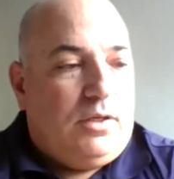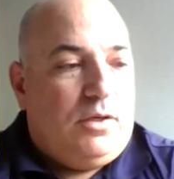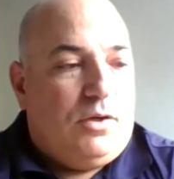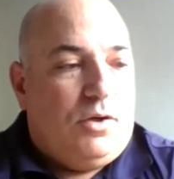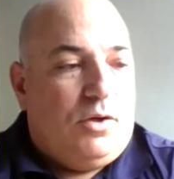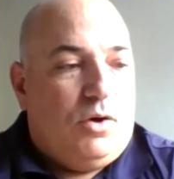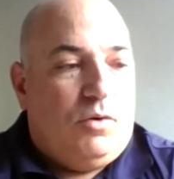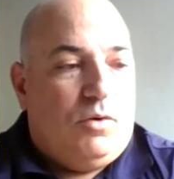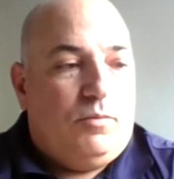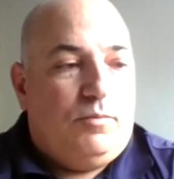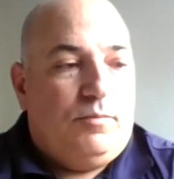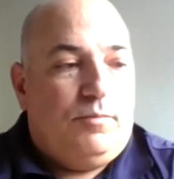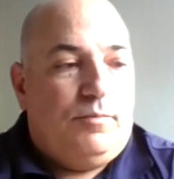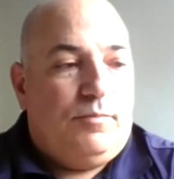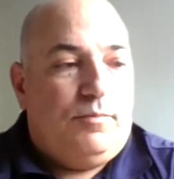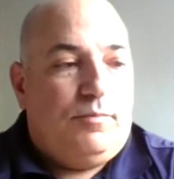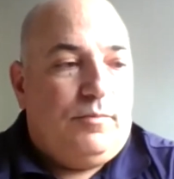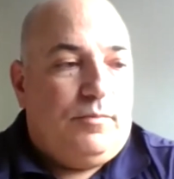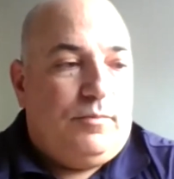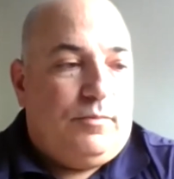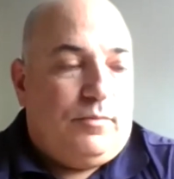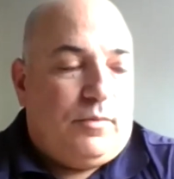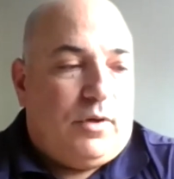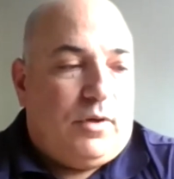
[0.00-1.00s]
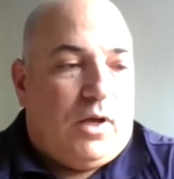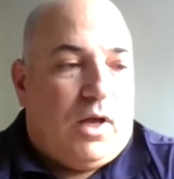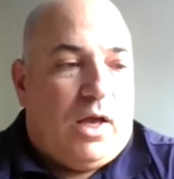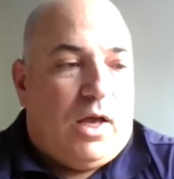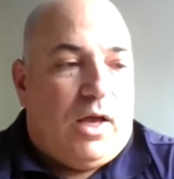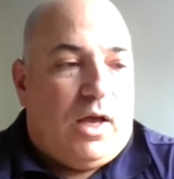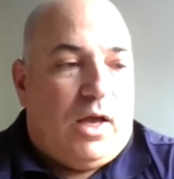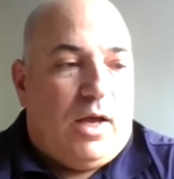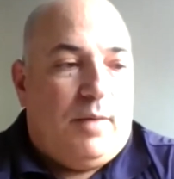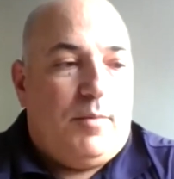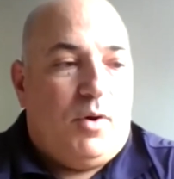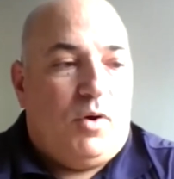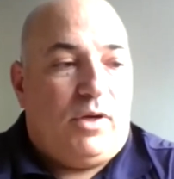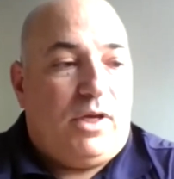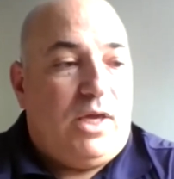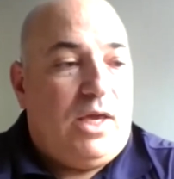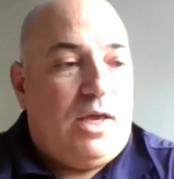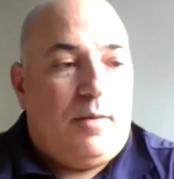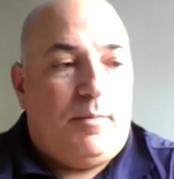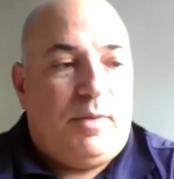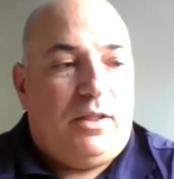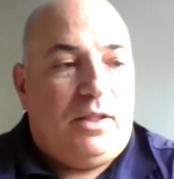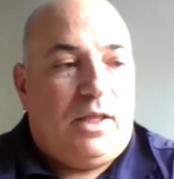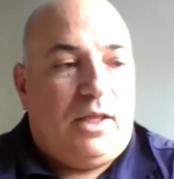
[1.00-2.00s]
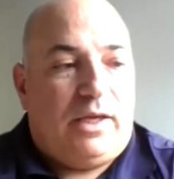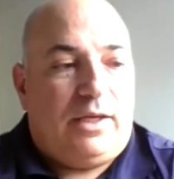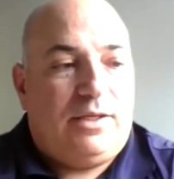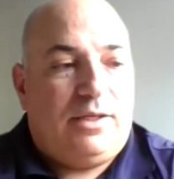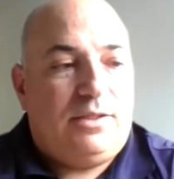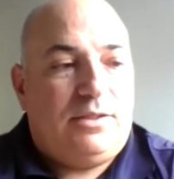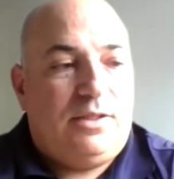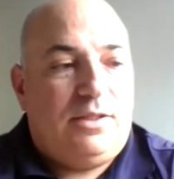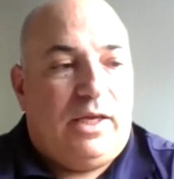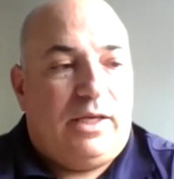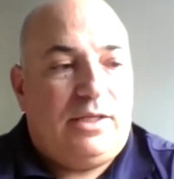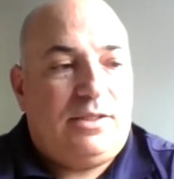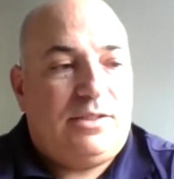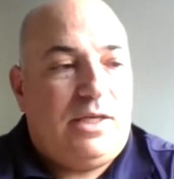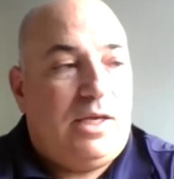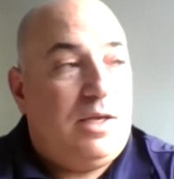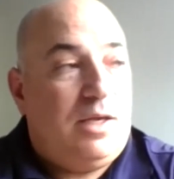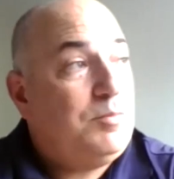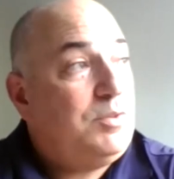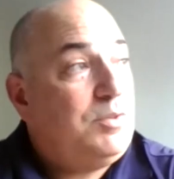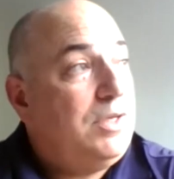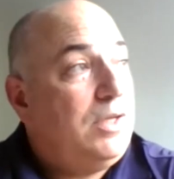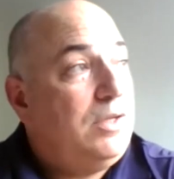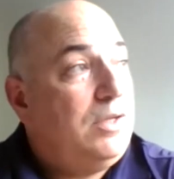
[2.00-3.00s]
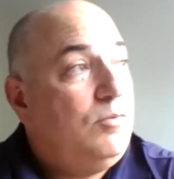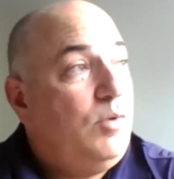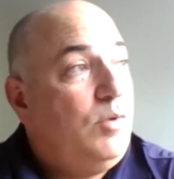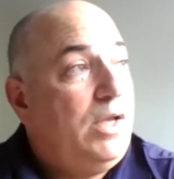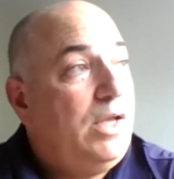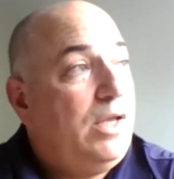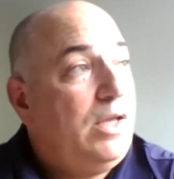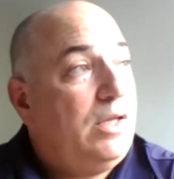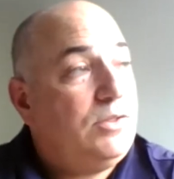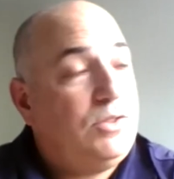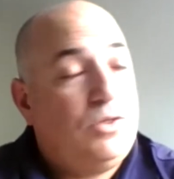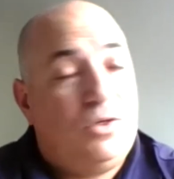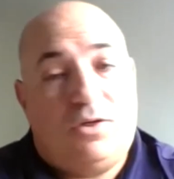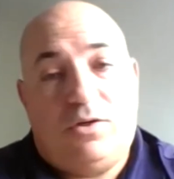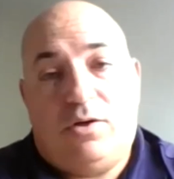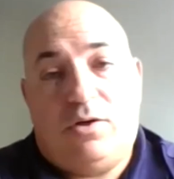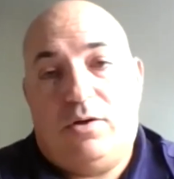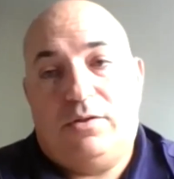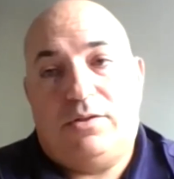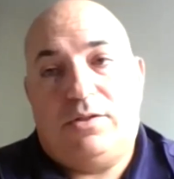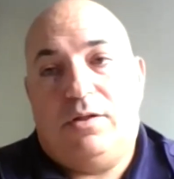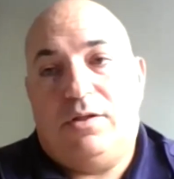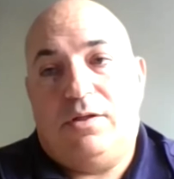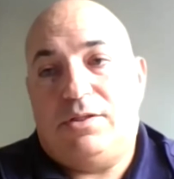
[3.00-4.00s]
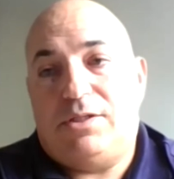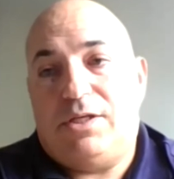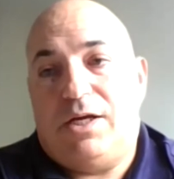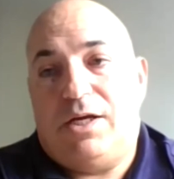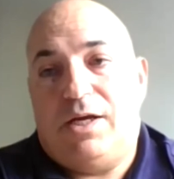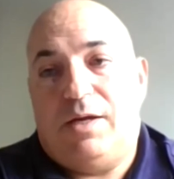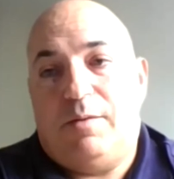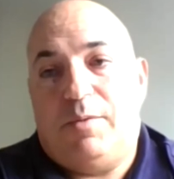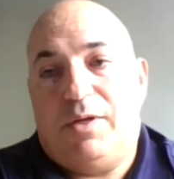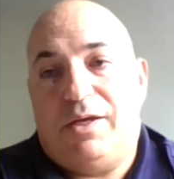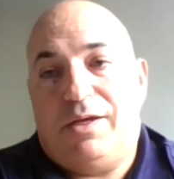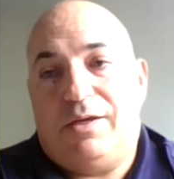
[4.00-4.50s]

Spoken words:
you know, I'm okay. I mean, like Sam said, we answer calls all the time.